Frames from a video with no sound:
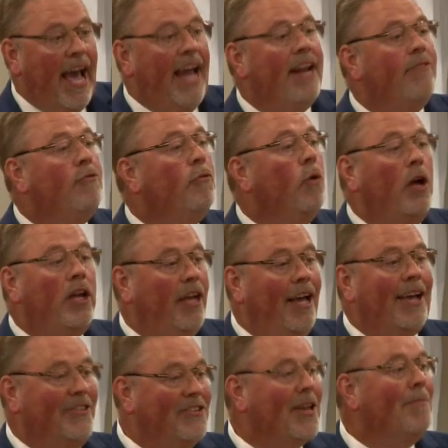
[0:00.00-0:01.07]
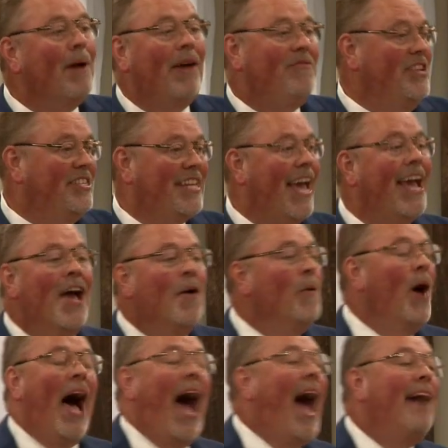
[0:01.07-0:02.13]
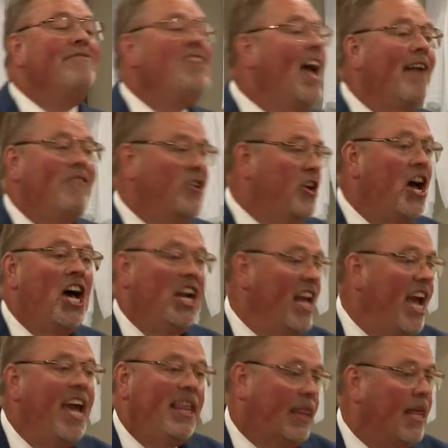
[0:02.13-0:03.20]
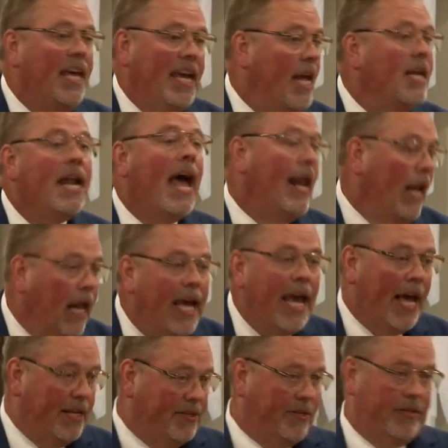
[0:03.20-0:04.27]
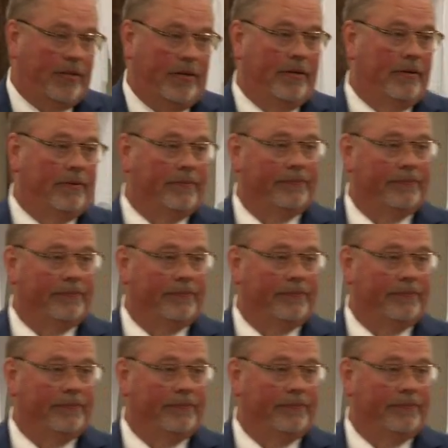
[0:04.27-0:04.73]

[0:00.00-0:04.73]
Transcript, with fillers: And if some of you say, Well, I've never done anything in that list.